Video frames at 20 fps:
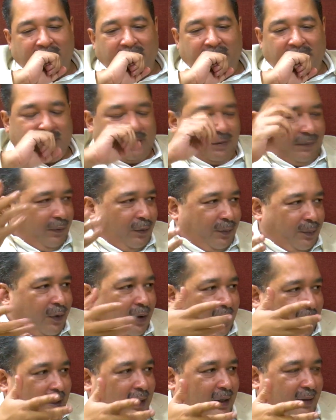it's a food
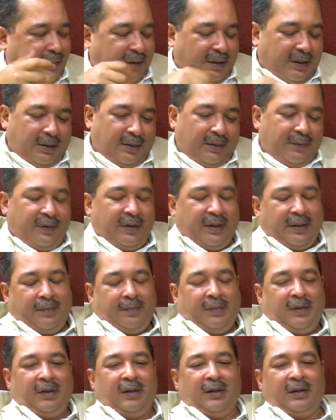product, like we
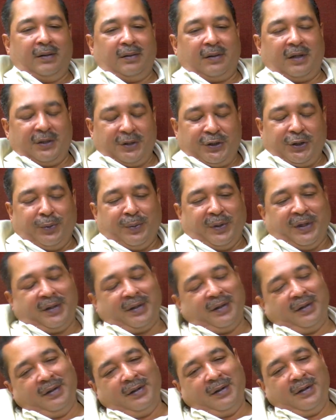consume it.
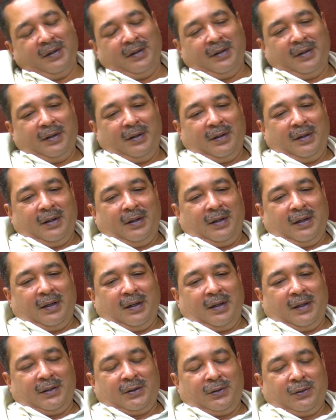
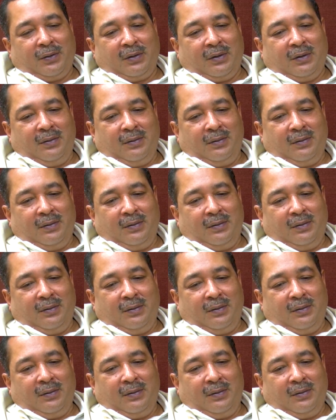So